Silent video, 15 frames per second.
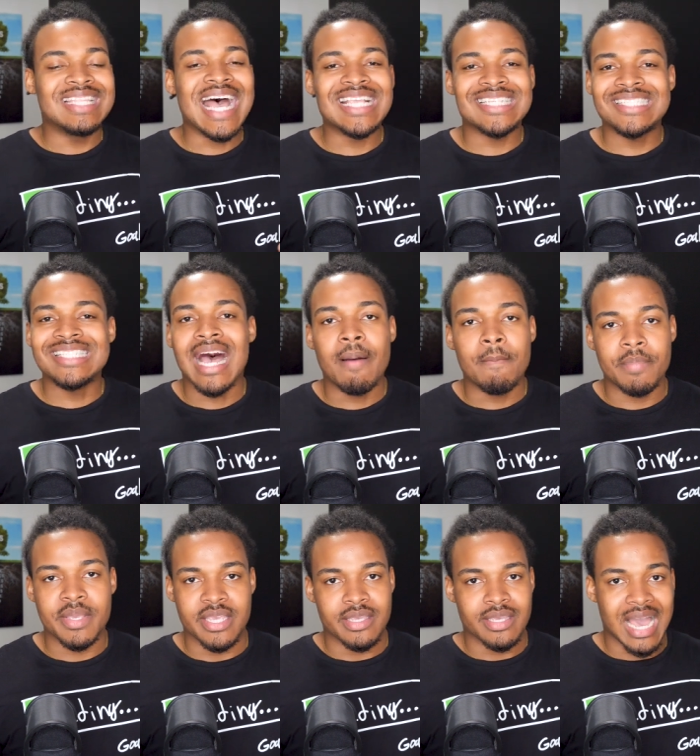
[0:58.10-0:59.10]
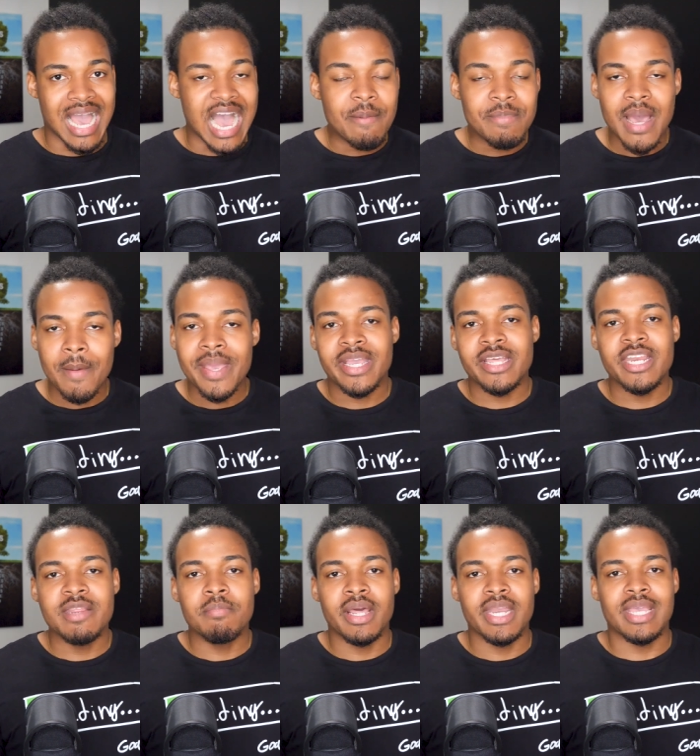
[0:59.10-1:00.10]
That's not me. I'm not making
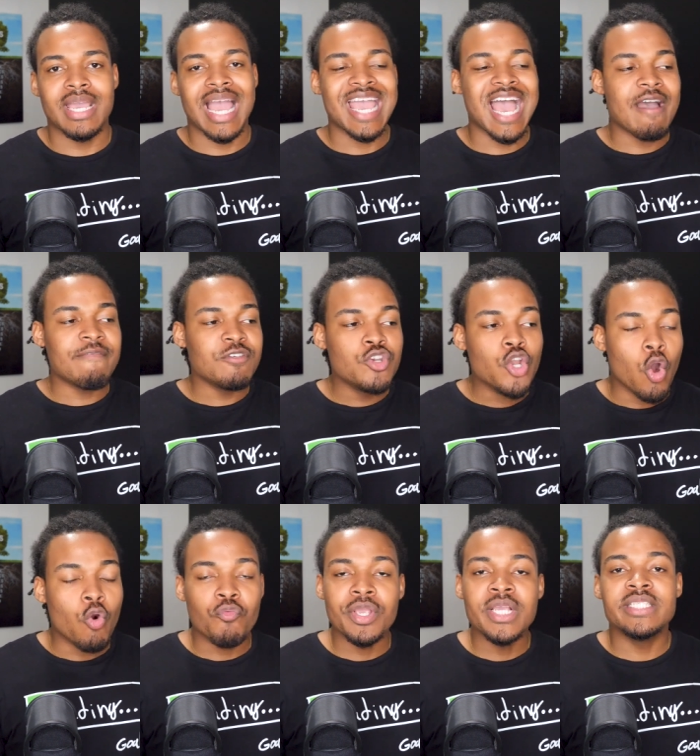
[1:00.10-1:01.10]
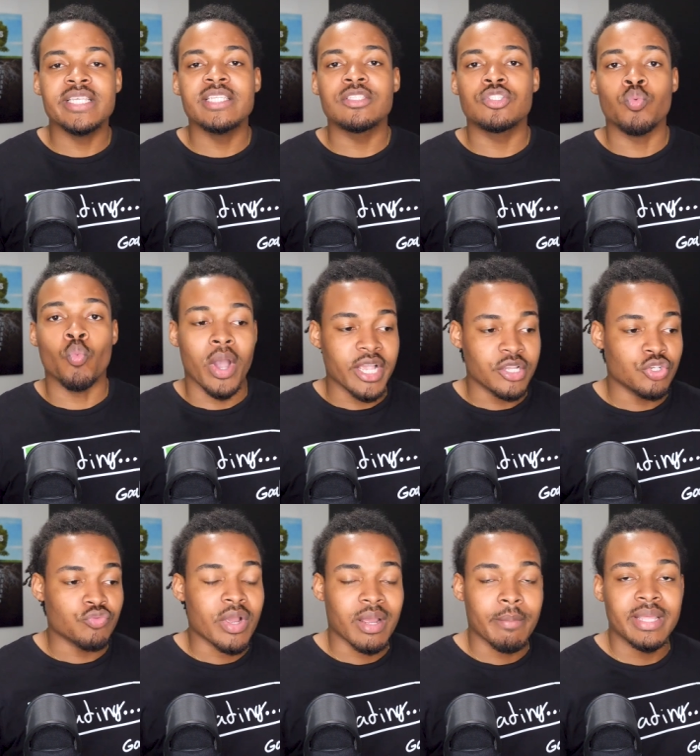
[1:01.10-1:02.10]
any money. I have no reason why I
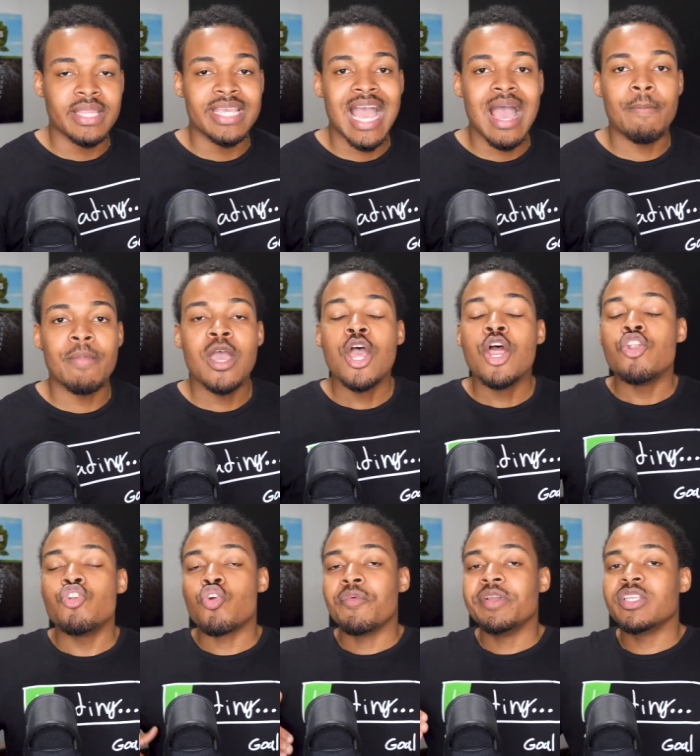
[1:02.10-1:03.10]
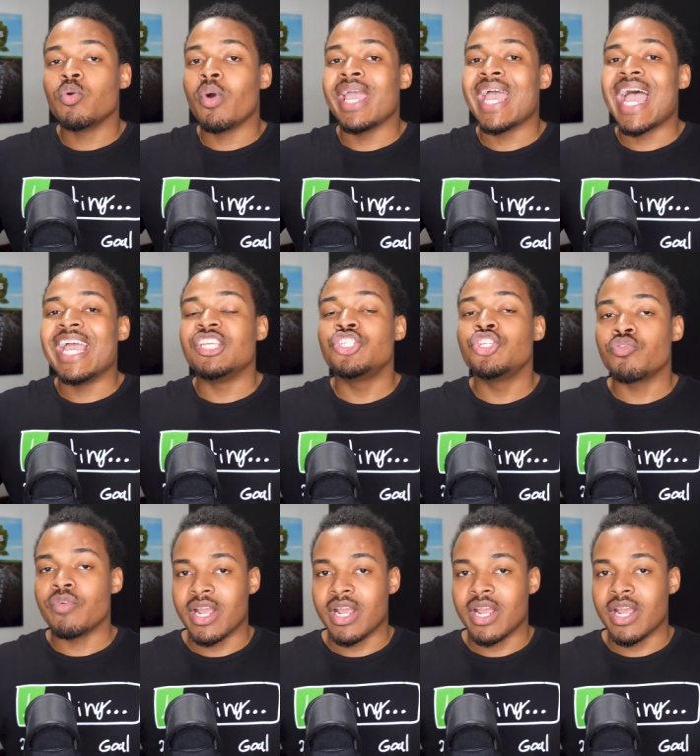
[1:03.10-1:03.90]
should recommend the app, no reason why I should